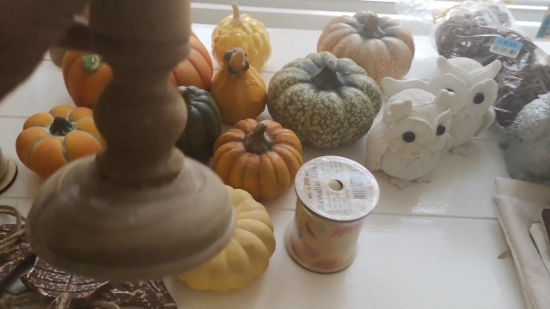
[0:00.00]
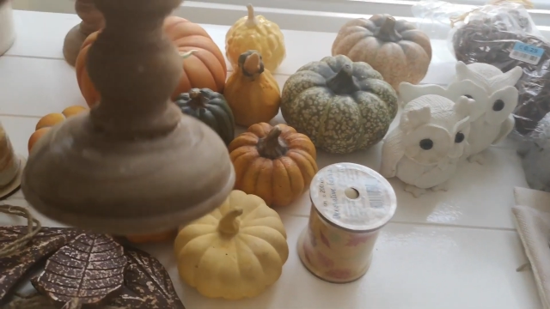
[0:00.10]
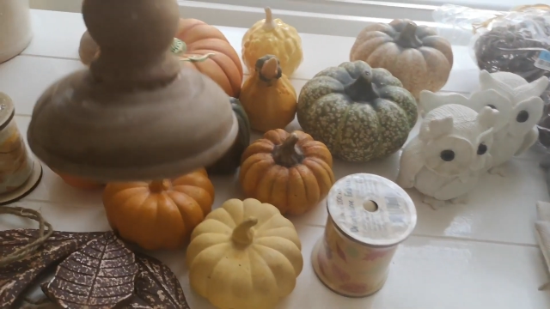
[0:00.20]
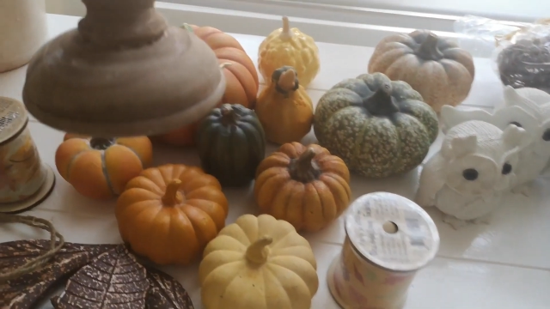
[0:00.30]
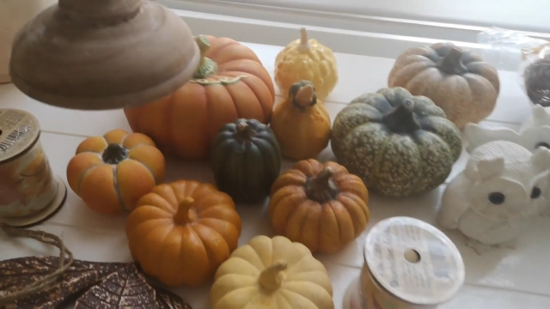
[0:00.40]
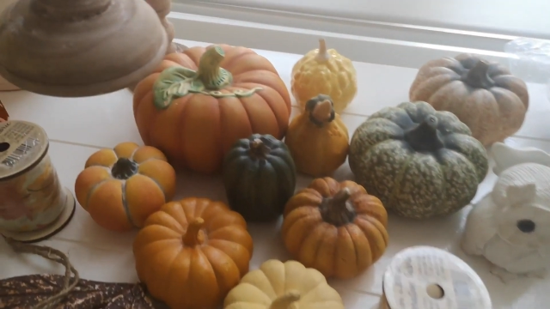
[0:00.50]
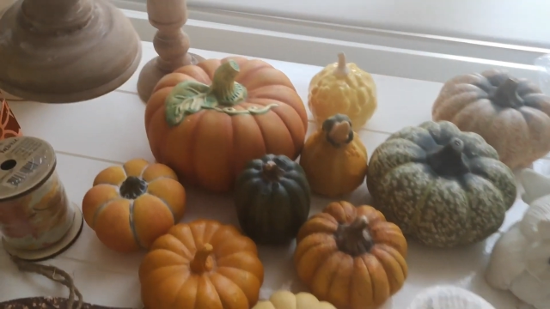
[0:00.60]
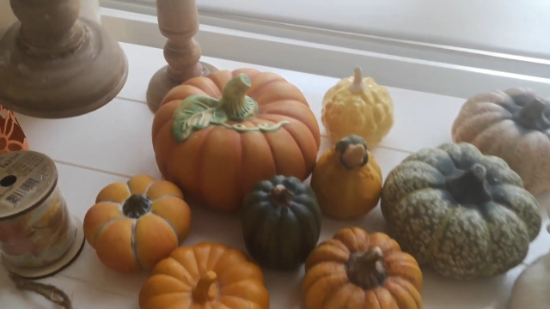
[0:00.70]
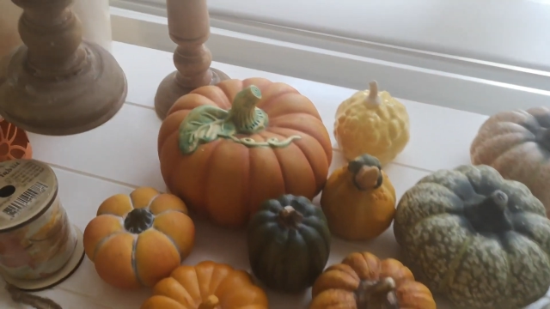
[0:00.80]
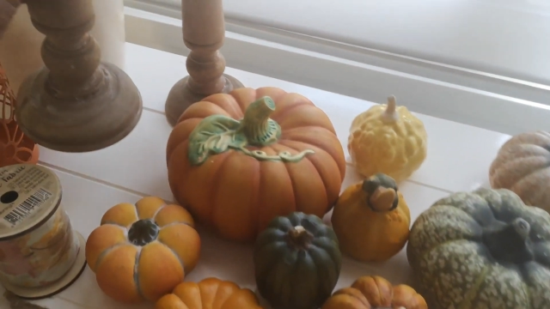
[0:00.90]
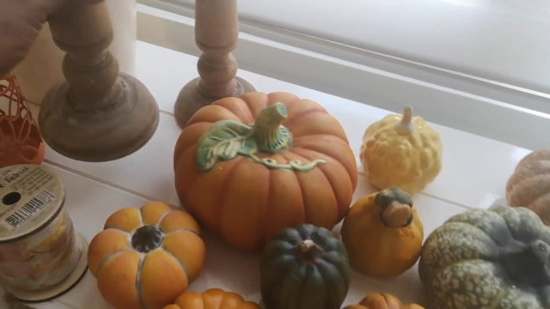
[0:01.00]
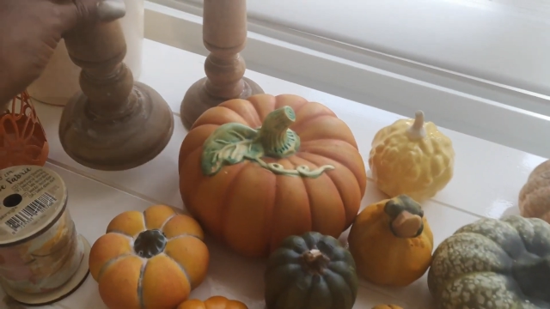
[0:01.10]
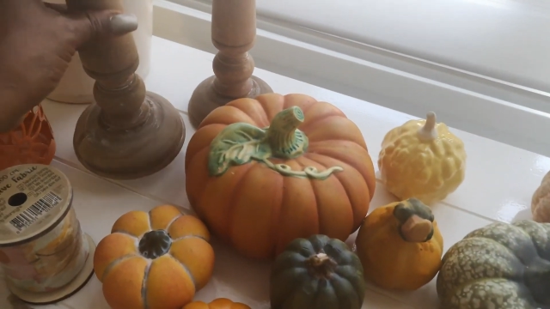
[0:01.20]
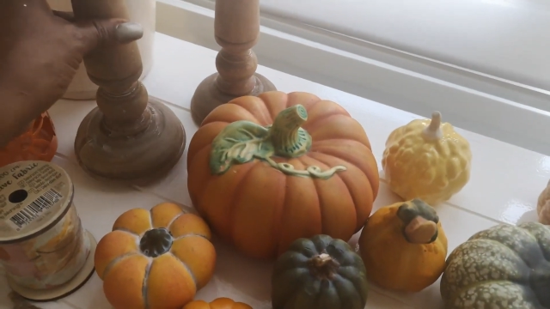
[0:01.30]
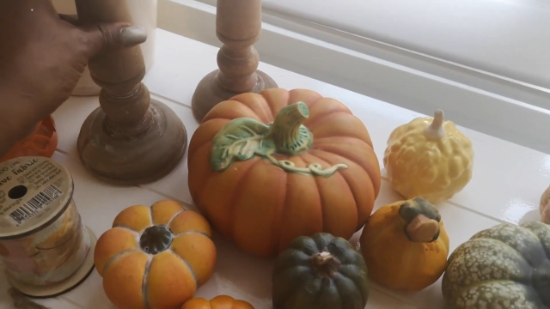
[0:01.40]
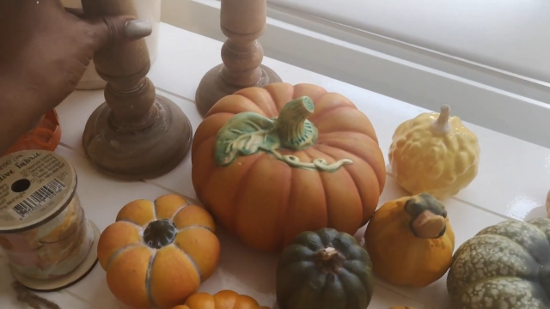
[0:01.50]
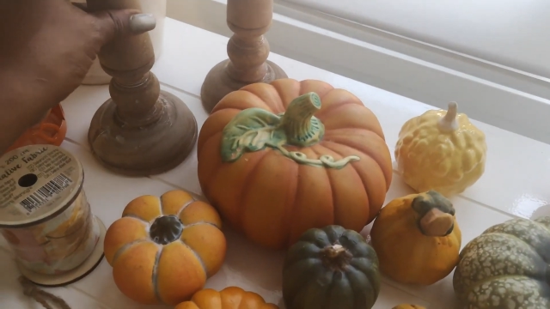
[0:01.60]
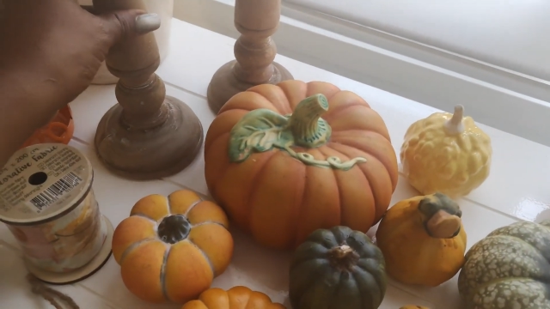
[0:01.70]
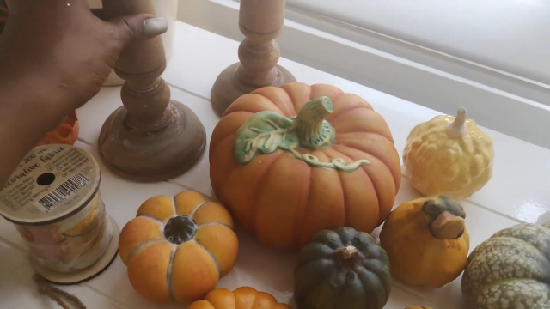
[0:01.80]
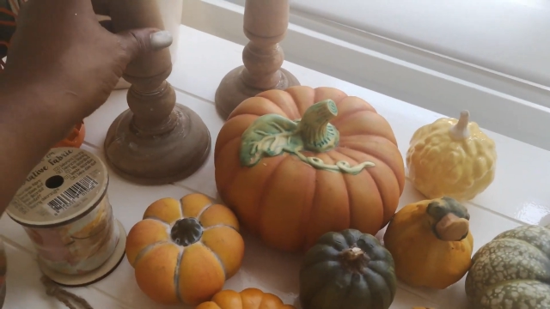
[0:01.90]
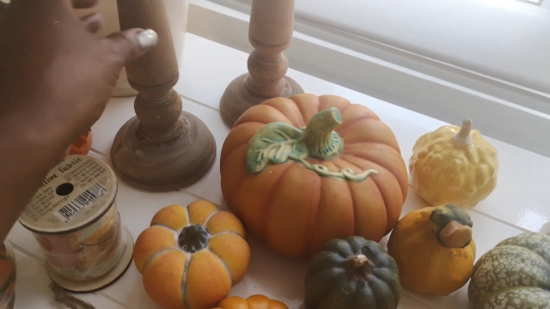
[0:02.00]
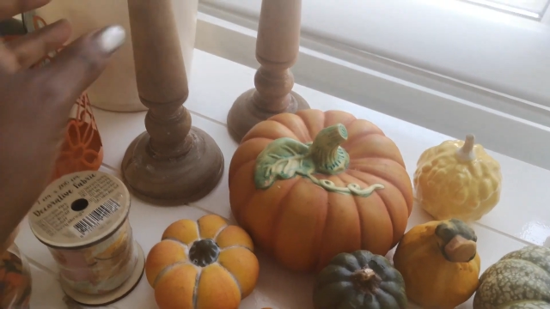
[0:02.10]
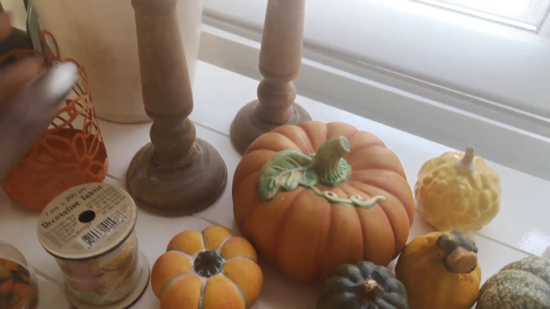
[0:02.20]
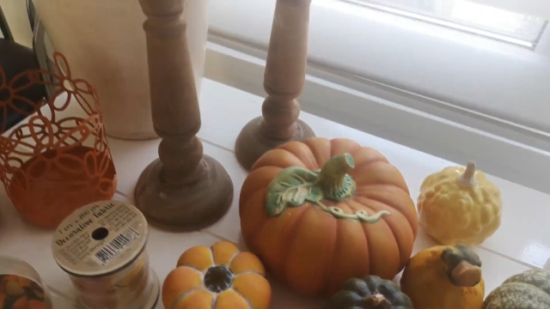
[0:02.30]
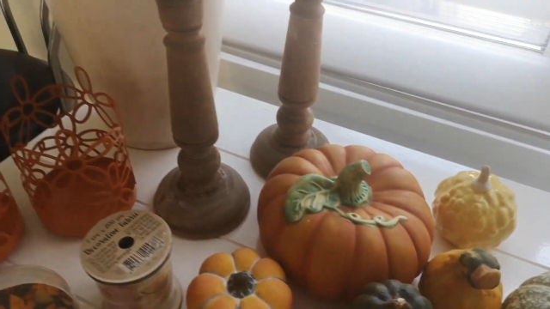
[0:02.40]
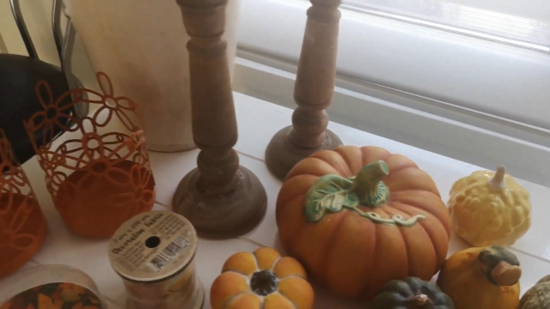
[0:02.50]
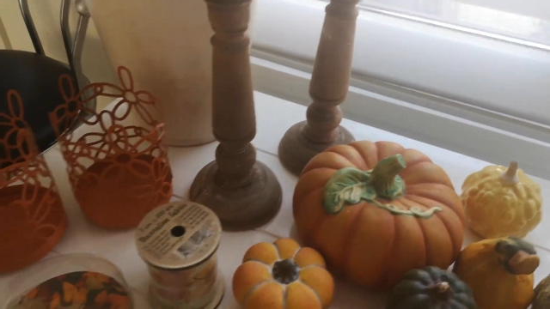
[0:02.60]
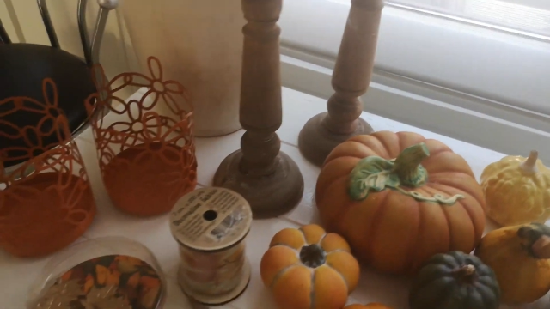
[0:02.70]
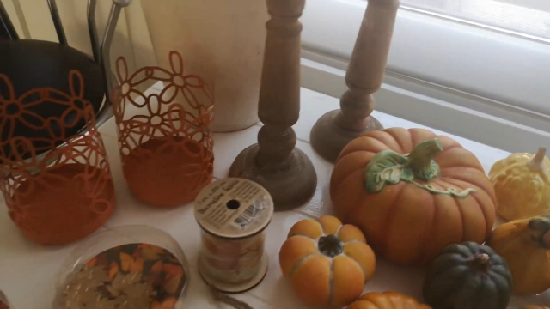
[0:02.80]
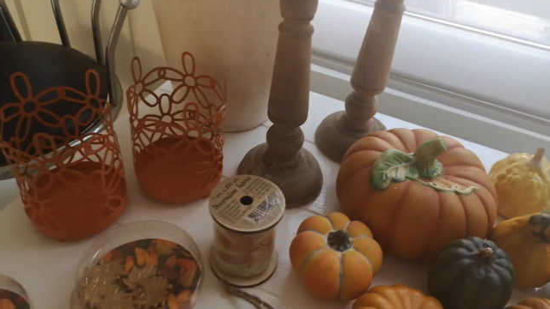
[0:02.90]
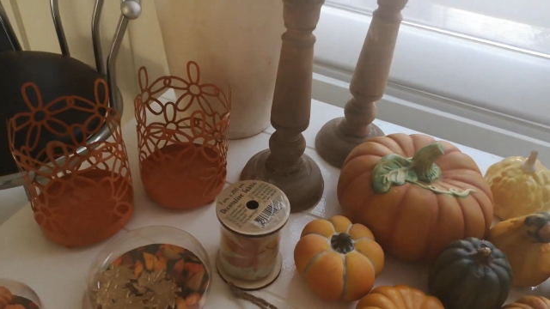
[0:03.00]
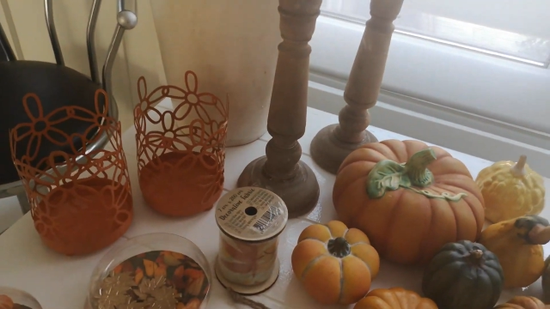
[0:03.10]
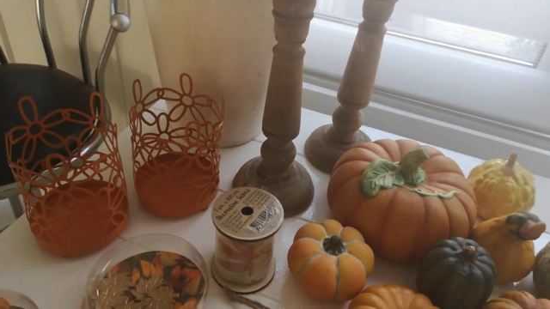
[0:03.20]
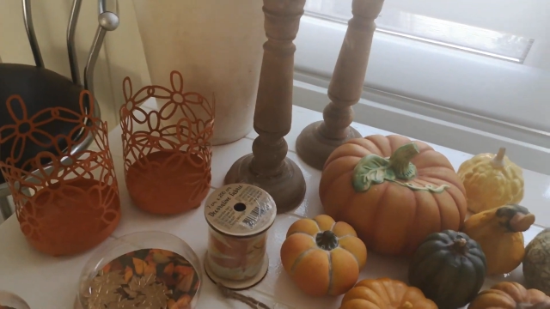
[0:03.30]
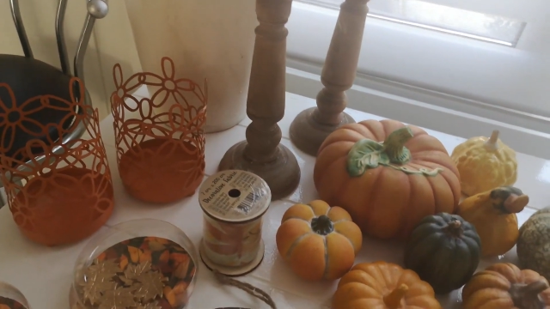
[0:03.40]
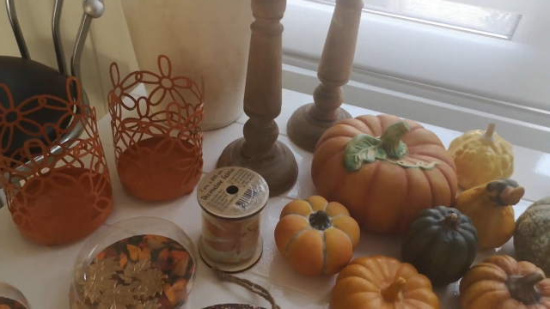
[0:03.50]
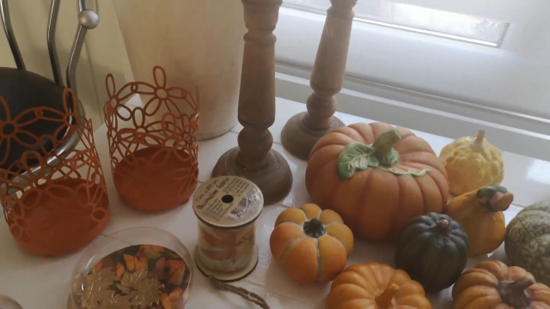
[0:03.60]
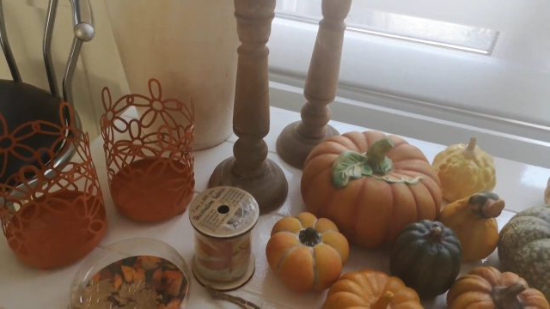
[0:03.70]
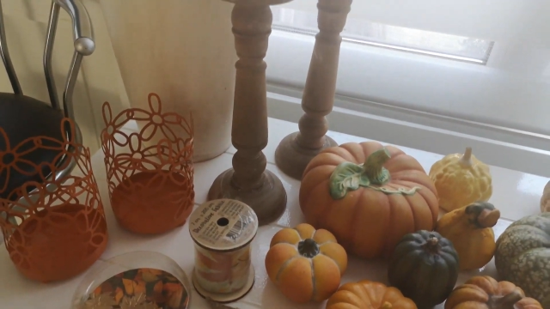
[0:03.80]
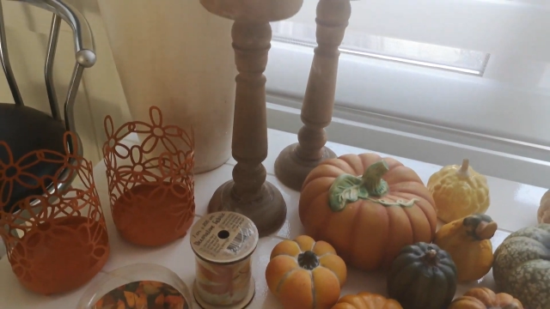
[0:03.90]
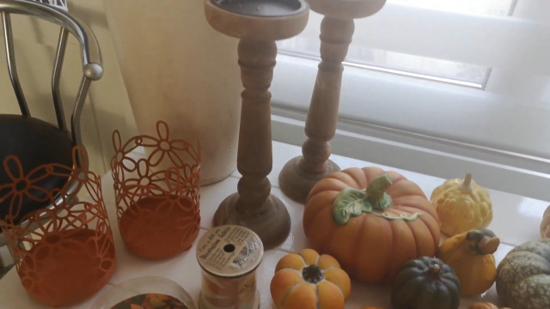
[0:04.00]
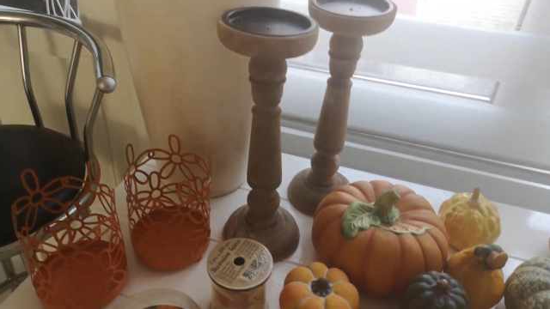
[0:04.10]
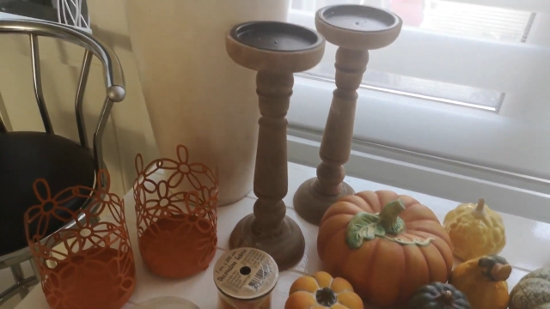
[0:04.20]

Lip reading: Nobody's mouth can be seen.